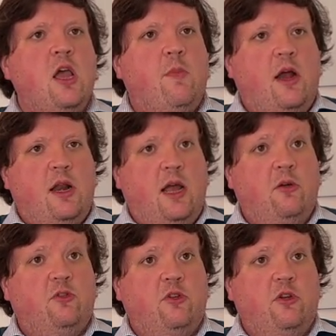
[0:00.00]
about how
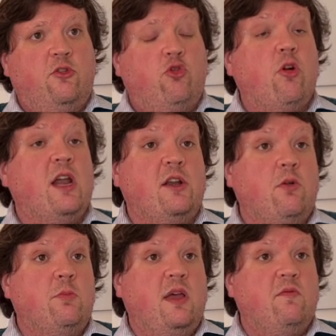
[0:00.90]
to trade
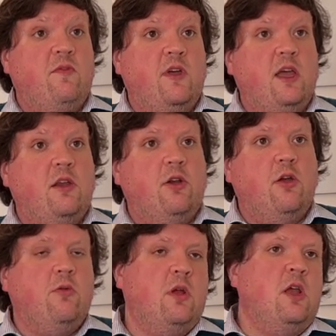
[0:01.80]
on Betfair, you know,